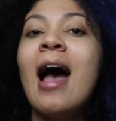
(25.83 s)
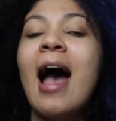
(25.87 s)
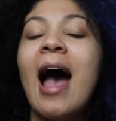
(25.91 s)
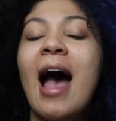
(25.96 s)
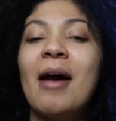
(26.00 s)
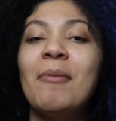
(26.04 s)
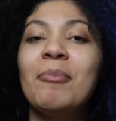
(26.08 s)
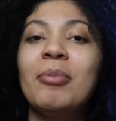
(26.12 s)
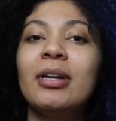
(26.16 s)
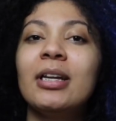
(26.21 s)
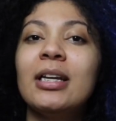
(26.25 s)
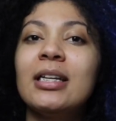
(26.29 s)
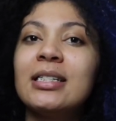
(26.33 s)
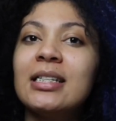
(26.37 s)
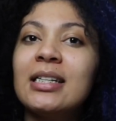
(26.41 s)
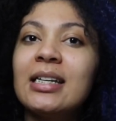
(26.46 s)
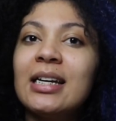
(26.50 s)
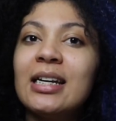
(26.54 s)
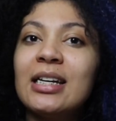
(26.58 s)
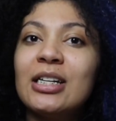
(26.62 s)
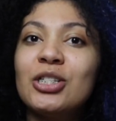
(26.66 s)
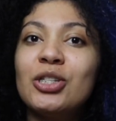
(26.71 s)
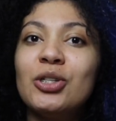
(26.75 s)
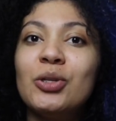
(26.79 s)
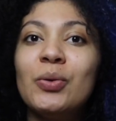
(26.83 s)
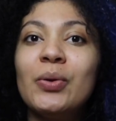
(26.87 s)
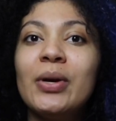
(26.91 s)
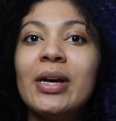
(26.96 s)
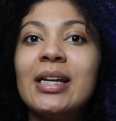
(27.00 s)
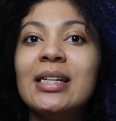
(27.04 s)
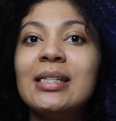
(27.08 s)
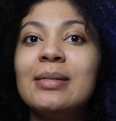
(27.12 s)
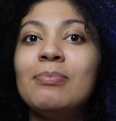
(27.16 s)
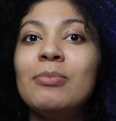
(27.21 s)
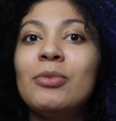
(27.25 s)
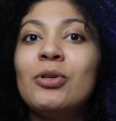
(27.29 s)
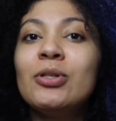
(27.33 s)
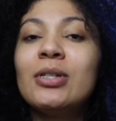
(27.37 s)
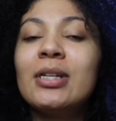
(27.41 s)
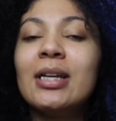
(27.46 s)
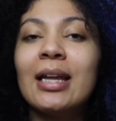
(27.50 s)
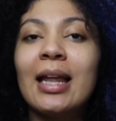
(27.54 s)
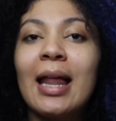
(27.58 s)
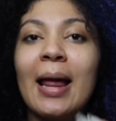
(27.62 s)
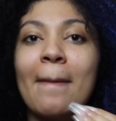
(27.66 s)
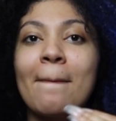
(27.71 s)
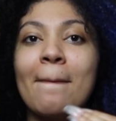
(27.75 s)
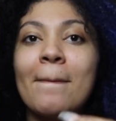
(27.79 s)
I've been listening to his music
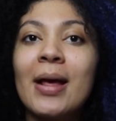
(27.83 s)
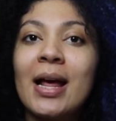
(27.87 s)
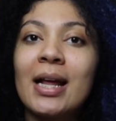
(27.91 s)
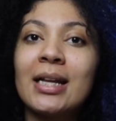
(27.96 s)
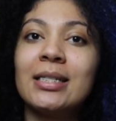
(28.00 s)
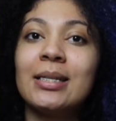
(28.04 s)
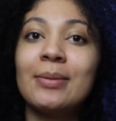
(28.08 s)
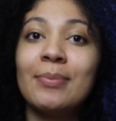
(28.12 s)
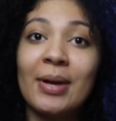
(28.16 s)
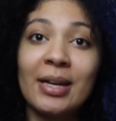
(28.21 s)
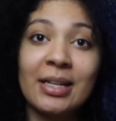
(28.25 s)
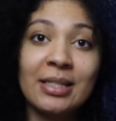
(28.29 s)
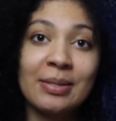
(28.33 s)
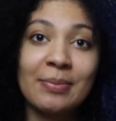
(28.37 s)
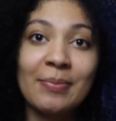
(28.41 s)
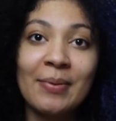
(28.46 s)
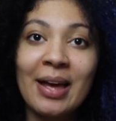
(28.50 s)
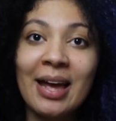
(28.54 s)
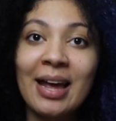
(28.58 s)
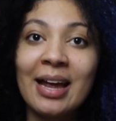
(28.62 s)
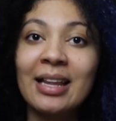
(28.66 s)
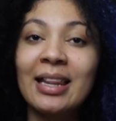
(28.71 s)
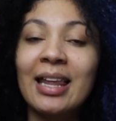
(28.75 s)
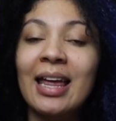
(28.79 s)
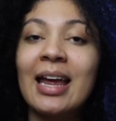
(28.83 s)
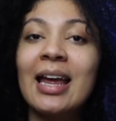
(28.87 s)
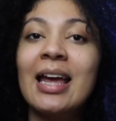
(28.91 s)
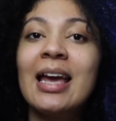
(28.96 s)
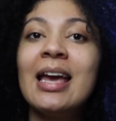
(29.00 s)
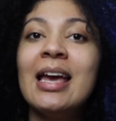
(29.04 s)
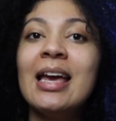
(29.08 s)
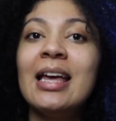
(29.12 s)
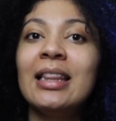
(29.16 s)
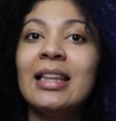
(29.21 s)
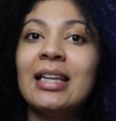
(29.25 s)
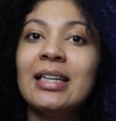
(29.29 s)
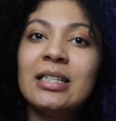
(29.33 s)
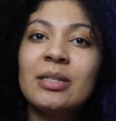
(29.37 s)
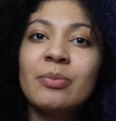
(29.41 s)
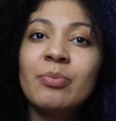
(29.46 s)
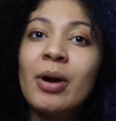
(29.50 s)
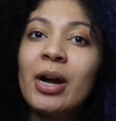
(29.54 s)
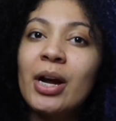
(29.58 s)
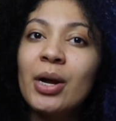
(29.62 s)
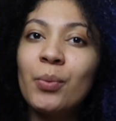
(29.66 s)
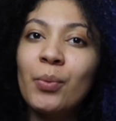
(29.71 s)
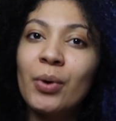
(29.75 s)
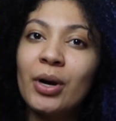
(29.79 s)
like back to back to back. Like this is
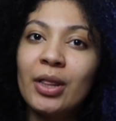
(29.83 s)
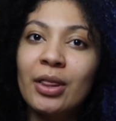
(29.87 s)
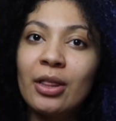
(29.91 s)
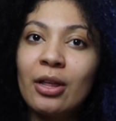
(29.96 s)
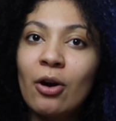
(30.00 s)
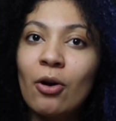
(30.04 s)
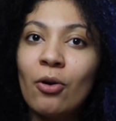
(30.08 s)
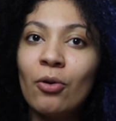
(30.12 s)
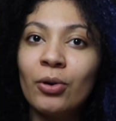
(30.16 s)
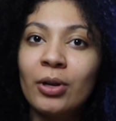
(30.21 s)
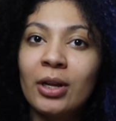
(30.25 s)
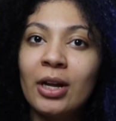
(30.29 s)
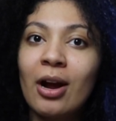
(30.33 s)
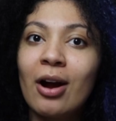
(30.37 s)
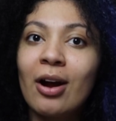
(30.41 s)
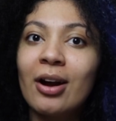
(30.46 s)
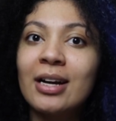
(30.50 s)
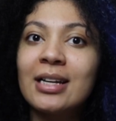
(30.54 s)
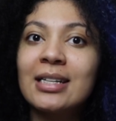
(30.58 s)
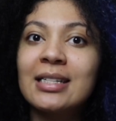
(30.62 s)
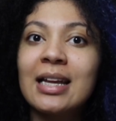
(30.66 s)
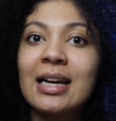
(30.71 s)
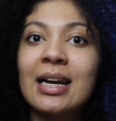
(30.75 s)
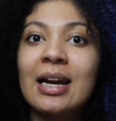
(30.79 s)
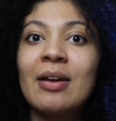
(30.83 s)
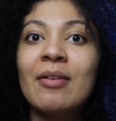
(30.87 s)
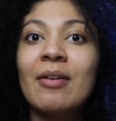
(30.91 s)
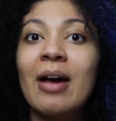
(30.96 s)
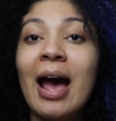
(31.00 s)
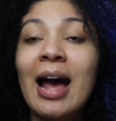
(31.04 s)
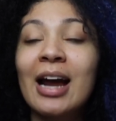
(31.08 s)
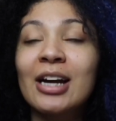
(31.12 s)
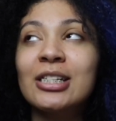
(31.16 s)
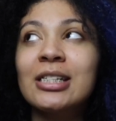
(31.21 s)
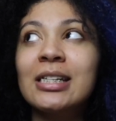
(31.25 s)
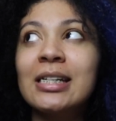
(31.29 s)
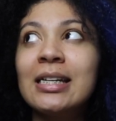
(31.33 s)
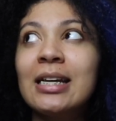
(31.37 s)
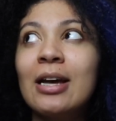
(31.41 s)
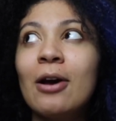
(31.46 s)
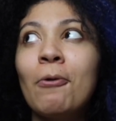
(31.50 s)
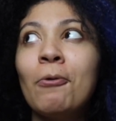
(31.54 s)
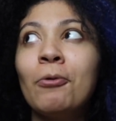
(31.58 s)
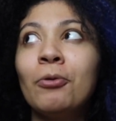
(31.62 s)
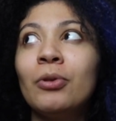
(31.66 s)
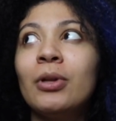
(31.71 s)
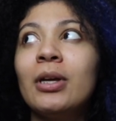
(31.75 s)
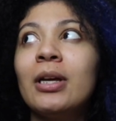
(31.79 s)
probably one of the only artists that i actually
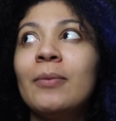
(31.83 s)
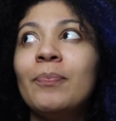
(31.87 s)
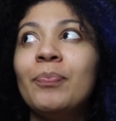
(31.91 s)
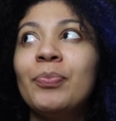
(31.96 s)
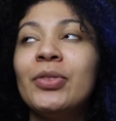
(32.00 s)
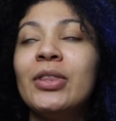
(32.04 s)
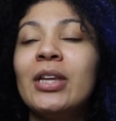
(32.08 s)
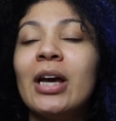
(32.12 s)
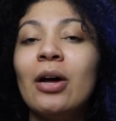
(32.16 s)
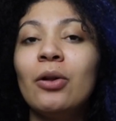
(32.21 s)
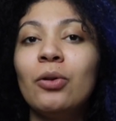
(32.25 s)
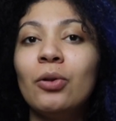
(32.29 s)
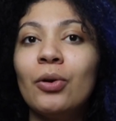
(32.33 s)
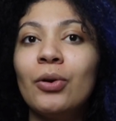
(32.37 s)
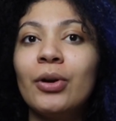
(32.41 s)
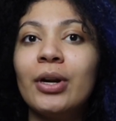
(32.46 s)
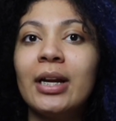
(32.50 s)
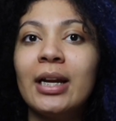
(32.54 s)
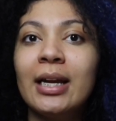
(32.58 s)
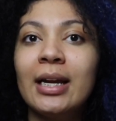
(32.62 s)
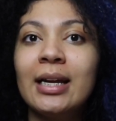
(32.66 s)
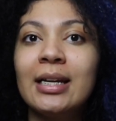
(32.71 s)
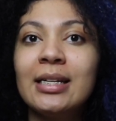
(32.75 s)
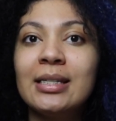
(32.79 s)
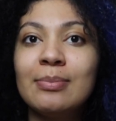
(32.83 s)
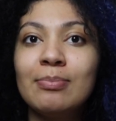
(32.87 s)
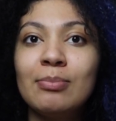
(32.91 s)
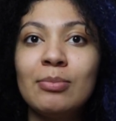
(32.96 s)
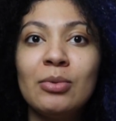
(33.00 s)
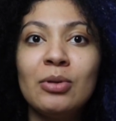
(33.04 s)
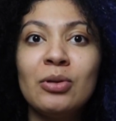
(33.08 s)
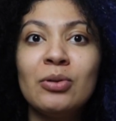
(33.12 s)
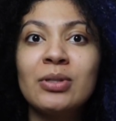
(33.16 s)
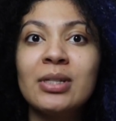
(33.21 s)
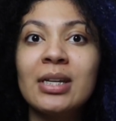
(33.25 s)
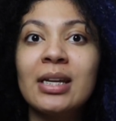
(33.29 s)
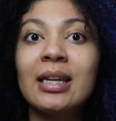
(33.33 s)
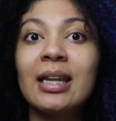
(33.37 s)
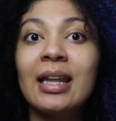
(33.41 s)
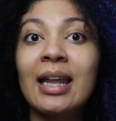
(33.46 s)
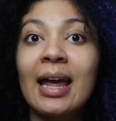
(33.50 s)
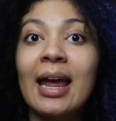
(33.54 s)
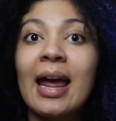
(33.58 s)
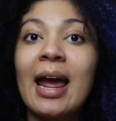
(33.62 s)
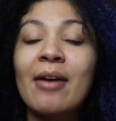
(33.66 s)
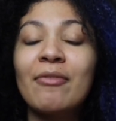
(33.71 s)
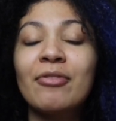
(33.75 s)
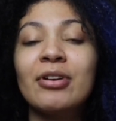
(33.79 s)
only downloaded his music,
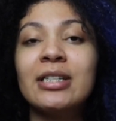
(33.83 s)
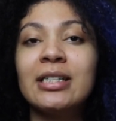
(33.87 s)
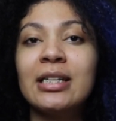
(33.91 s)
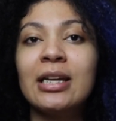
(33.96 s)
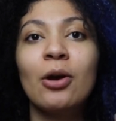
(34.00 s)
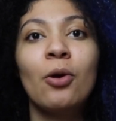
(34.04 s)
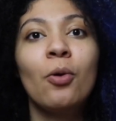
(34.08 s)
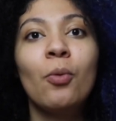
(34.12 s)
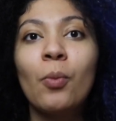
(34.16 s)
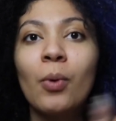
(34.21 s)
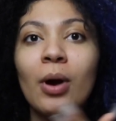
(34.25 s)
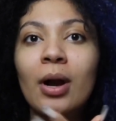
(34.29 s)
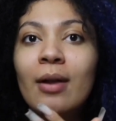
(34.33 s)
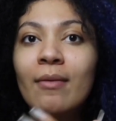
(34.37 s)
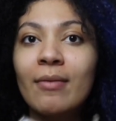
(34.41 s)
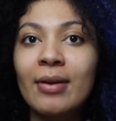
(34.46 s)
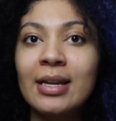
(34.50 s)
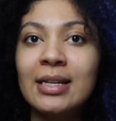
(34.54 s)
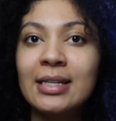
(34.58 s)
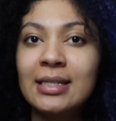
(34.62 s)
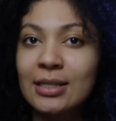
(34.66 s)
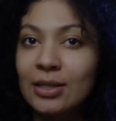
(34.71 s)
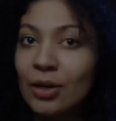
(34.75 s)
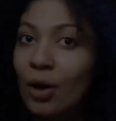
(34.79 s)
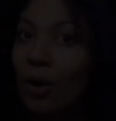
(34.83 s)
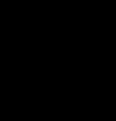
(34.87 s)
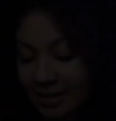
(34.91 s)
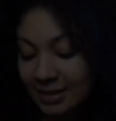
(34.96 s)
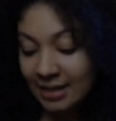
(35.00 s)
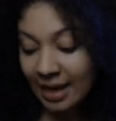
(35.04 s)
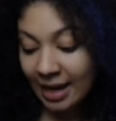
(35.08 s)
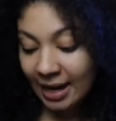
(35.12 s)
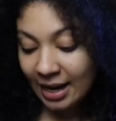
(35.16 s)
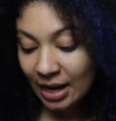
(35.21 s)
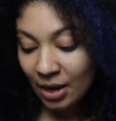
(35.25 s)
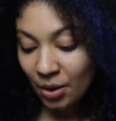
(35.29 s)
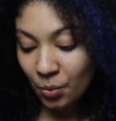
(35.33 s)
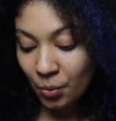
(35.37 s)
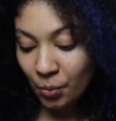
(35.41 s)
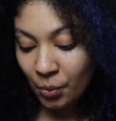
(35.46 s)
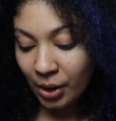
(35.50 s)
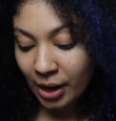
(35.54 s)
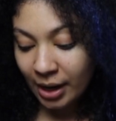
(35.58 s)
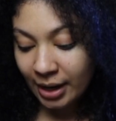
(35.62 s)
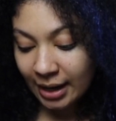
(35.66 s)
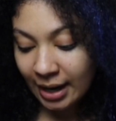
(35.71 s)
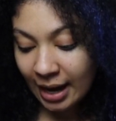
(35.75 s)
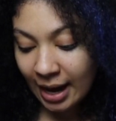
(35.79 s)
like every single one of his songs. Second
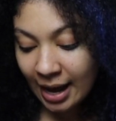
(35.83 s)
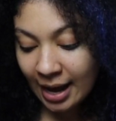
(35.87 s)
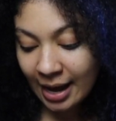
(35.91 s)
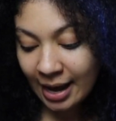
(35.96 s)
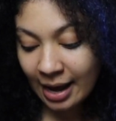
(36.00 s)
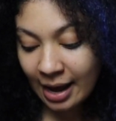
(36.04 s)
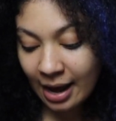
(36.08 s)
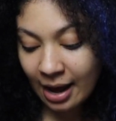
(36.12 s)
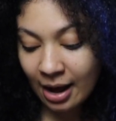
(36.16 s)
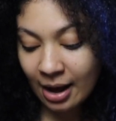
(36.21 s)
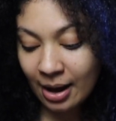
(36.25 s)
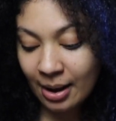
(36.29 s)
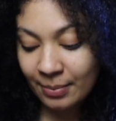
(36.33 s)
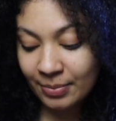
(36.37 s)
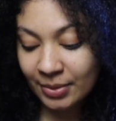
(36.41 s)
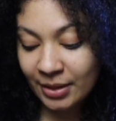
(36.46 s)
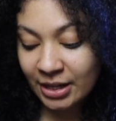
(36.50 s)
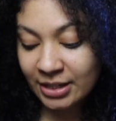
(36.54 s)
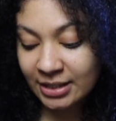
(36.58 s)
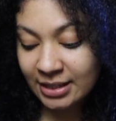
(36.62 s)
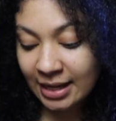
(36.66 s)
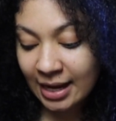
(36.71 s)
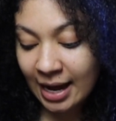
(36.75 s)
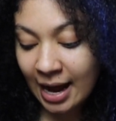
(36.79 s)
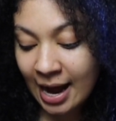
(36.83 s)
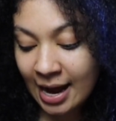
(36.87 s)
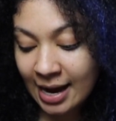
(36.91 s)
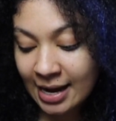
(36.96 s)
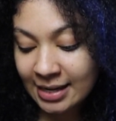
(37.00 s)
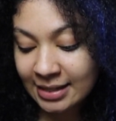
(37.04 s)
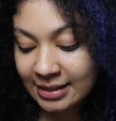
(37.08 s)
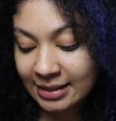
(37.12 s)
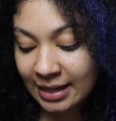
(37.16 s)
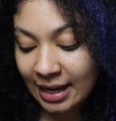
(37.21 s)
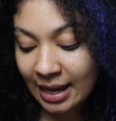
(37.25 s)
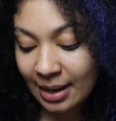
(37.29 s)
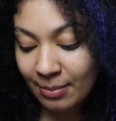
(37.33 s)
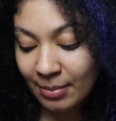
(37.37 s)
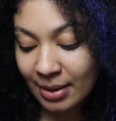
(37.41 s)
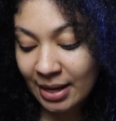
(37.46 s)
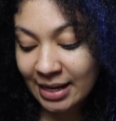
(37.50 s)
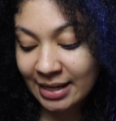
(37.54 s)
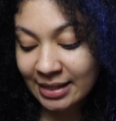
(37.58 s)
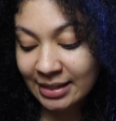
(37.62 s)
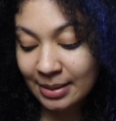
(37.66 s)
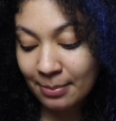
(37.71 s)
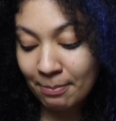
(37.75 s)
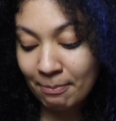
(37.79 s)
one, um, there's a guy, his name
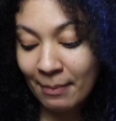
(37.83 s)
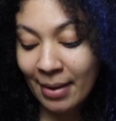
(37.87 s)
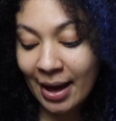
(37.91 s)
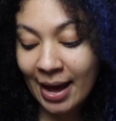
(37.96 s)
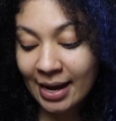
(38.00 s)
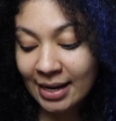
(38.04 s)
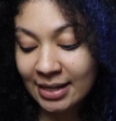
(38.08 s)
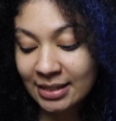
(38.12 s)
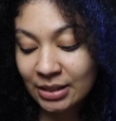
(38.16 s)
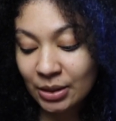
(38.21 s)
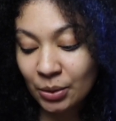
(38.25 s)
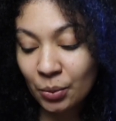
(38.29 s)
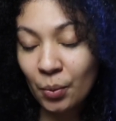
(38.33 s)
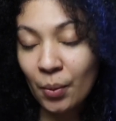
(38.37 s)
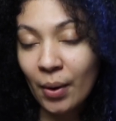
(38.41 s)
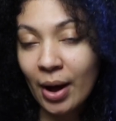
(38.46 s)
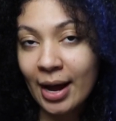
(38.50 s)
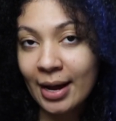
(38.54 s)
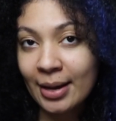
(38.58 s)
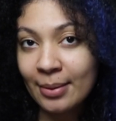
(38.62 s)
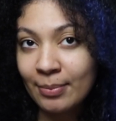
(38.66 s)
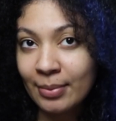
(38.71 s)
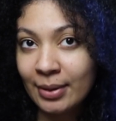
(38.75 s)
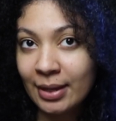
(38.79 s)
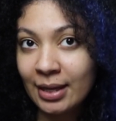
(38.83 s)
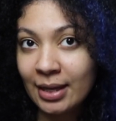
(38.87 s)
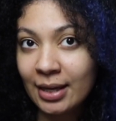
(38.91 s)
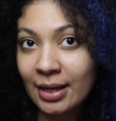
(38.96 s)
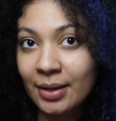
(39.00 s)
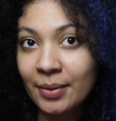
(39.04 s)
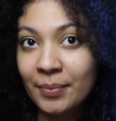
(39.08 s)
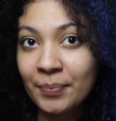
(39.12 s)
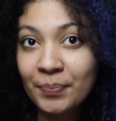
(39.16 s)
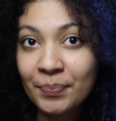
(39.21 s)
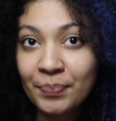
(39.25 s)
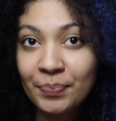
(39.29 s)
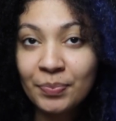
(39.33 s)
is Max YB.